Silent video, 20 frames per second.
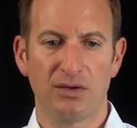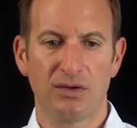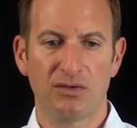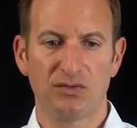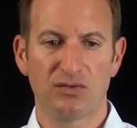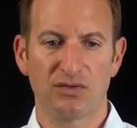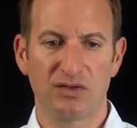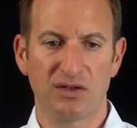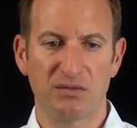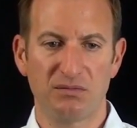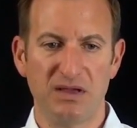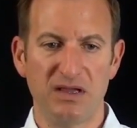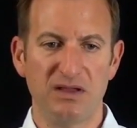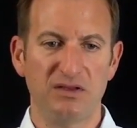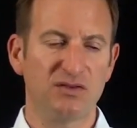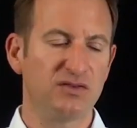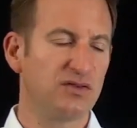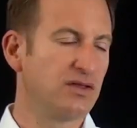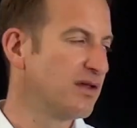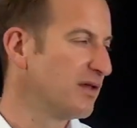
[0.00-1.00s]
So that
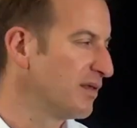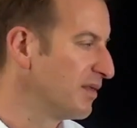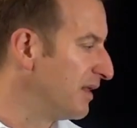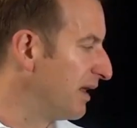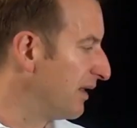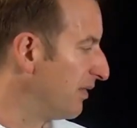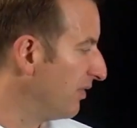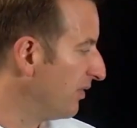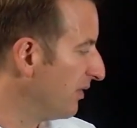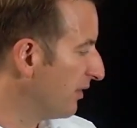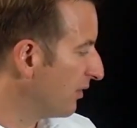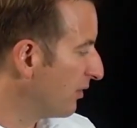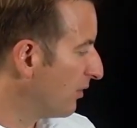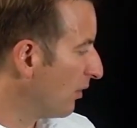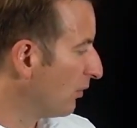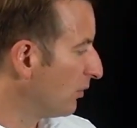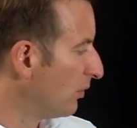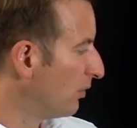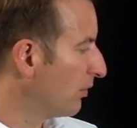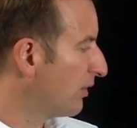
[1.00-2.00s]
means that the
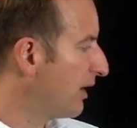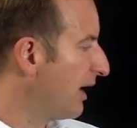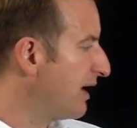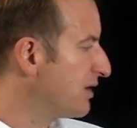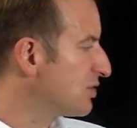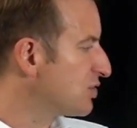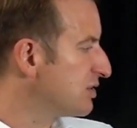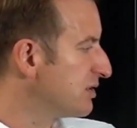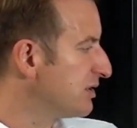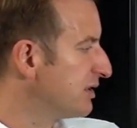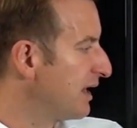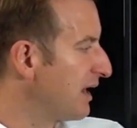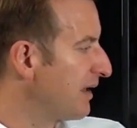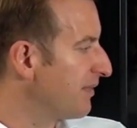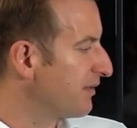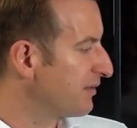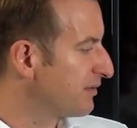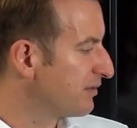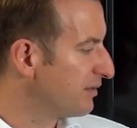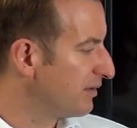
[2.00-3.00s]
goal location and
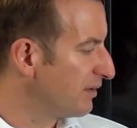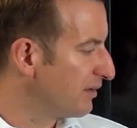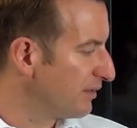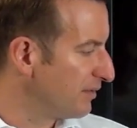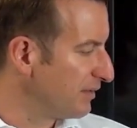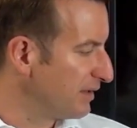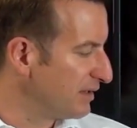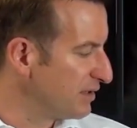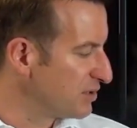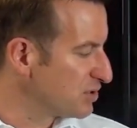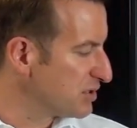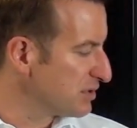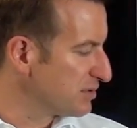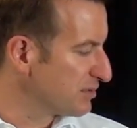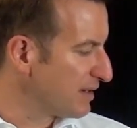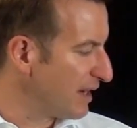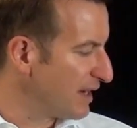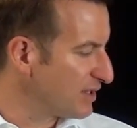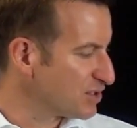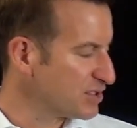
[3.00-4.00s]
the initial
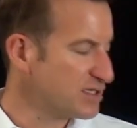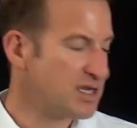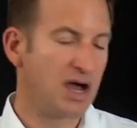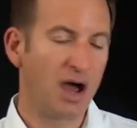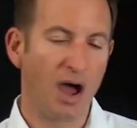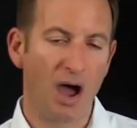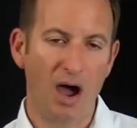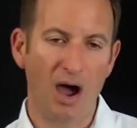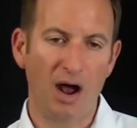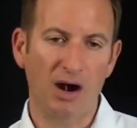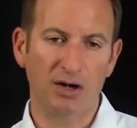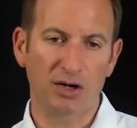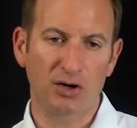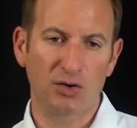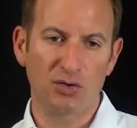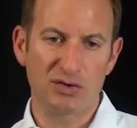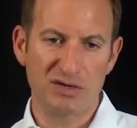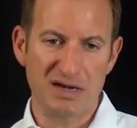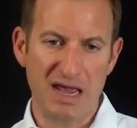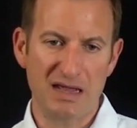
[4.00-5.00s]
location are
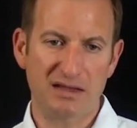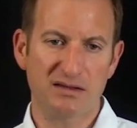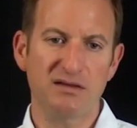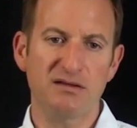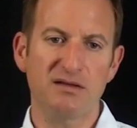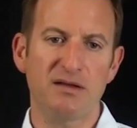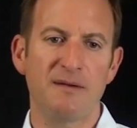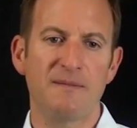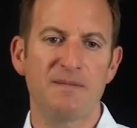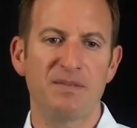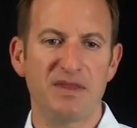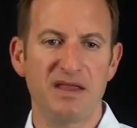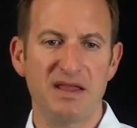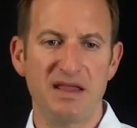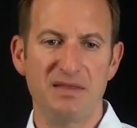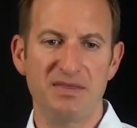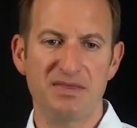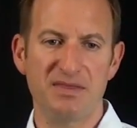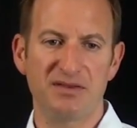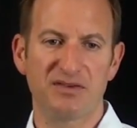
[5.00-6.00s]
connected
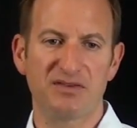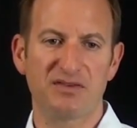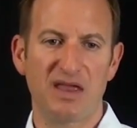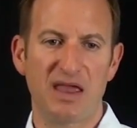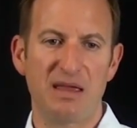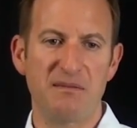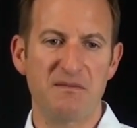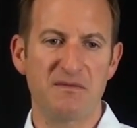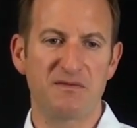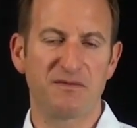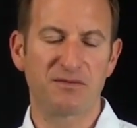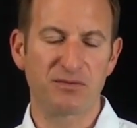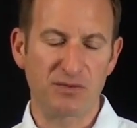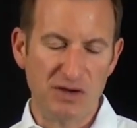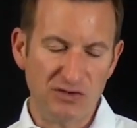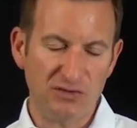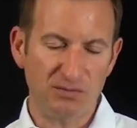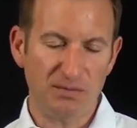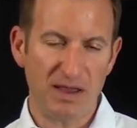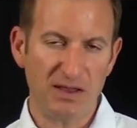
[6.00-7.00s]
in the same free
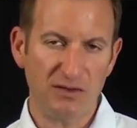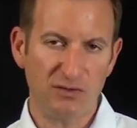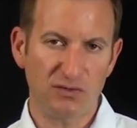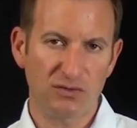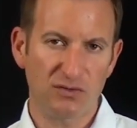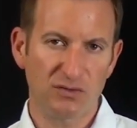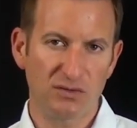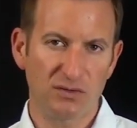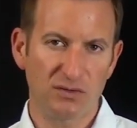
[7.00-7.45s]
space,